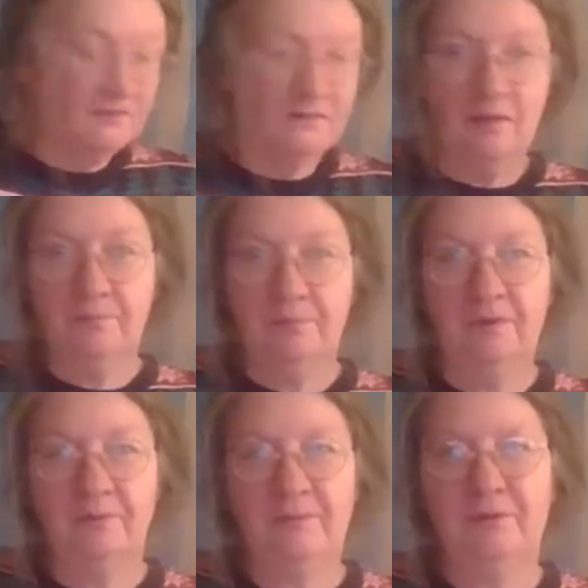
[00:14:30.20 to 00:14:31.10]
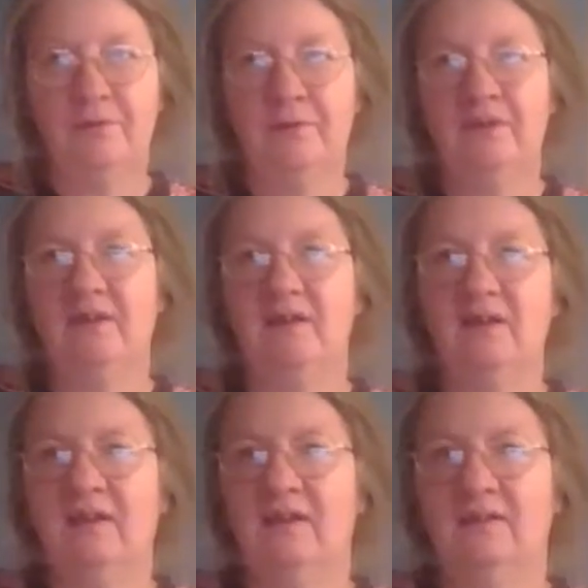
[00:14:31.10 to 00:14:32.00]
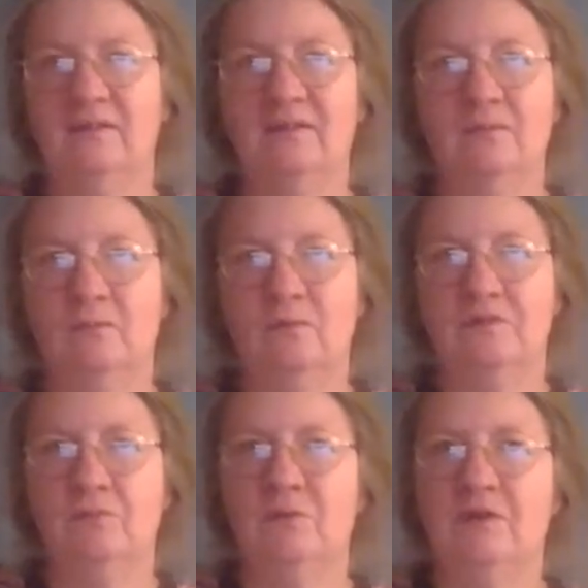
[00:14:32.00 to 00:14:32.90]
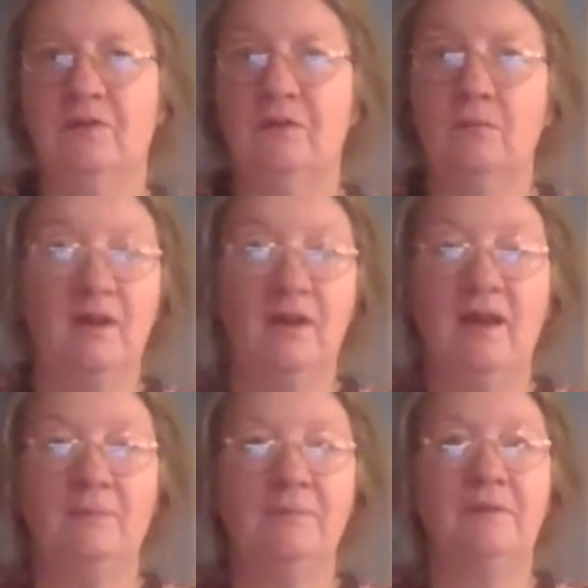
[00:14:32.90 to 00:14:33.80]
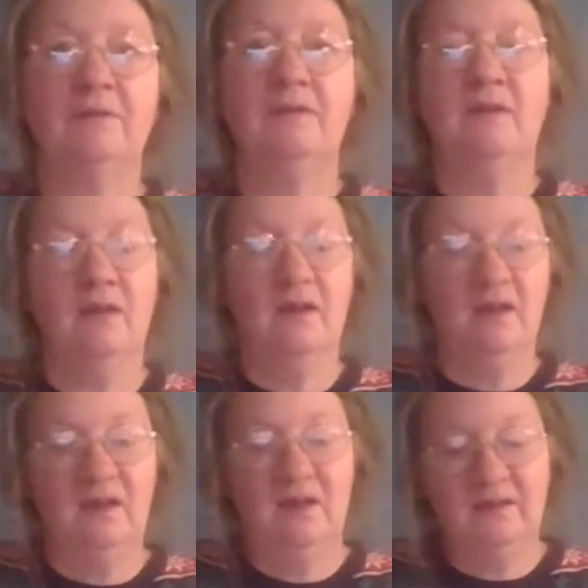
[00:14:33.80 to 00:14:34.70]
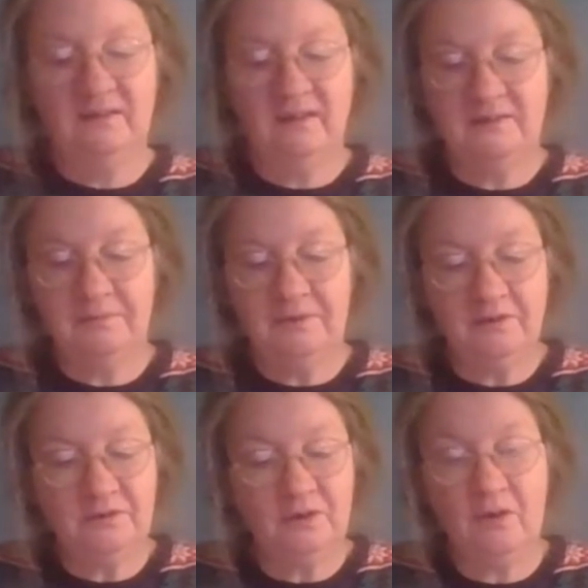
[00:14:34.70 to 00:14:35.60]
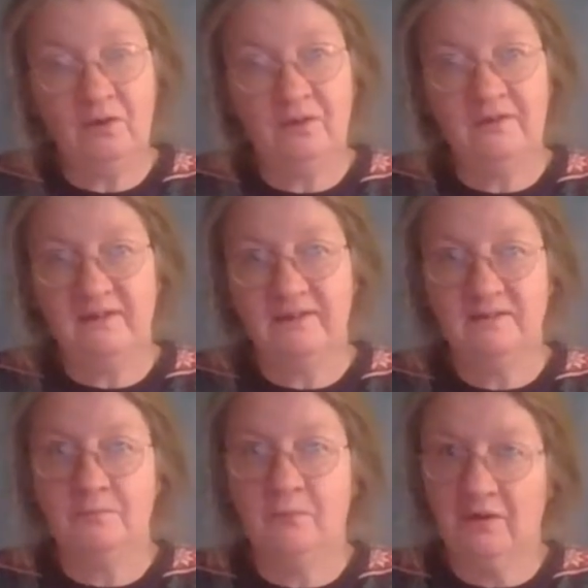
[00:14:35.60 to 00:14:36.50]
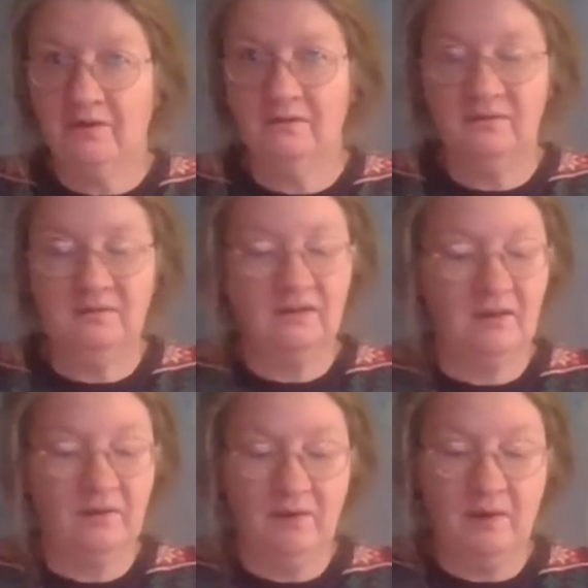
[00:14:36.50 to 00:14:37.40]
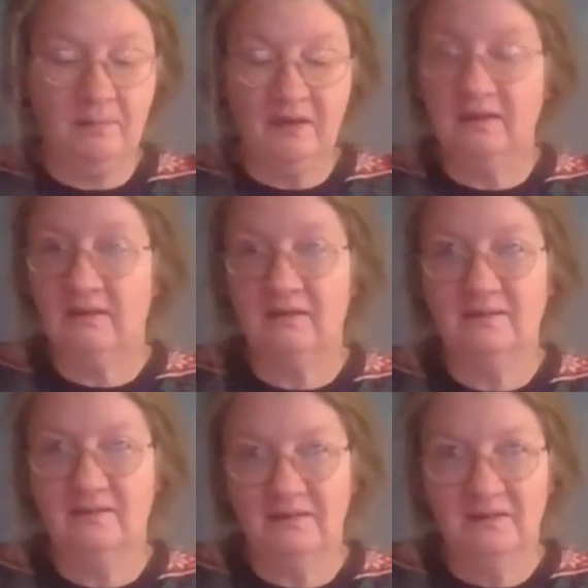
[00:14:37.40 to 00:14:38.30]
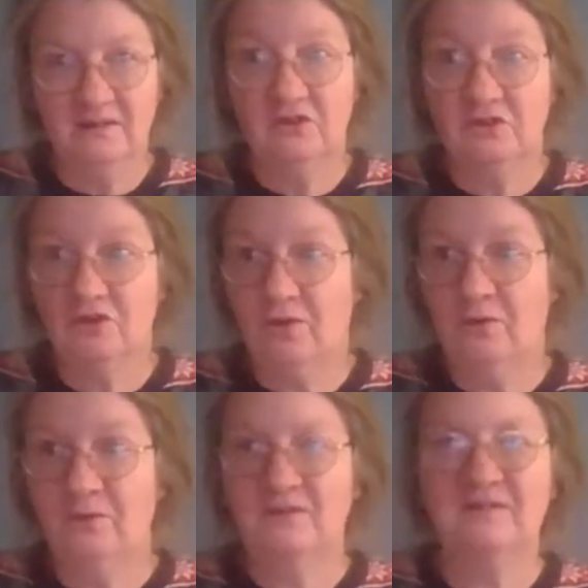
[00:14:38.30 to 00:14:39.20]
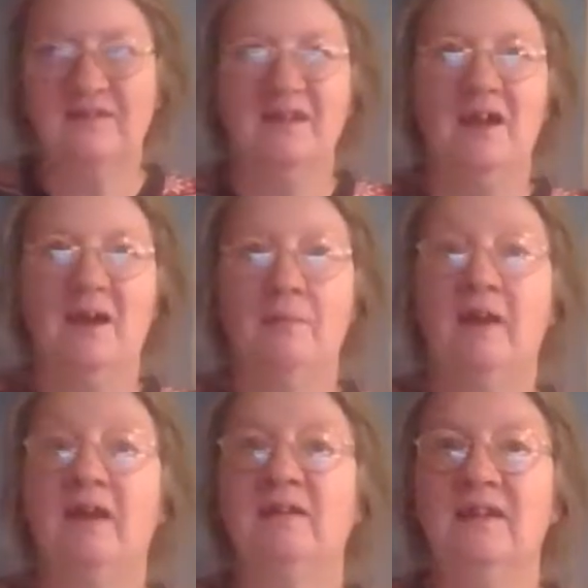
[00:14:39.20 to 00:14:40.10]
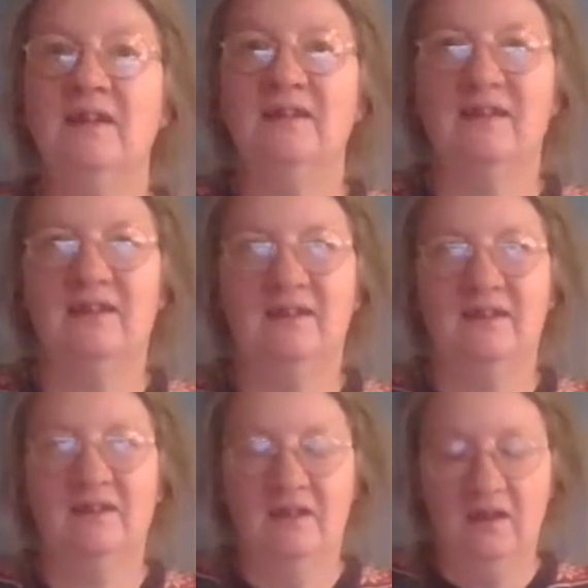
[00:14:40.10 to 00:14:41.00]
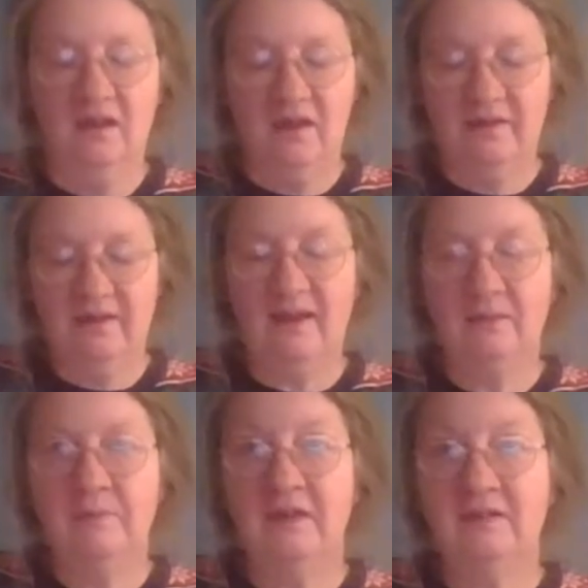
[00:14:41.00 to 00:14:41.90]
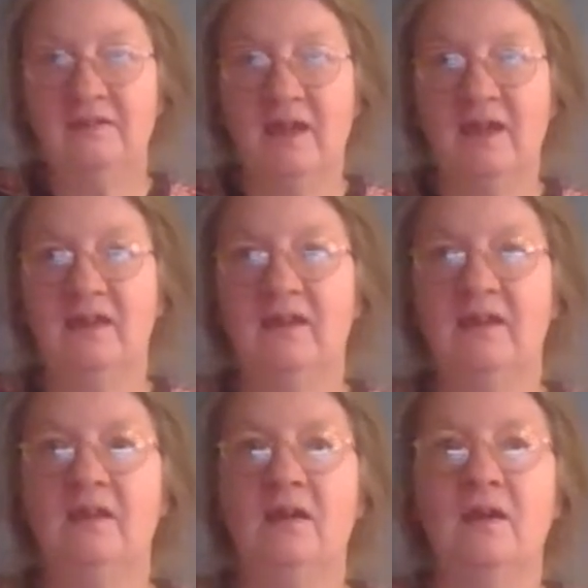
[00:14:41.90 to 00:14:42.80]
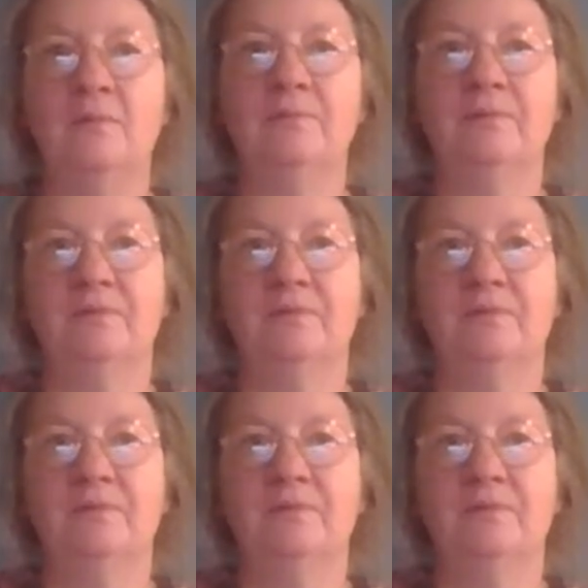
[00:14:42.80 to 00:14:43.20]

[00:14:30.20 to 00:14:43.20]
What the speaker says: some people do it and was wondering what happened. And that's because all these modern ceramic stoves are magnetic. And that means they heat up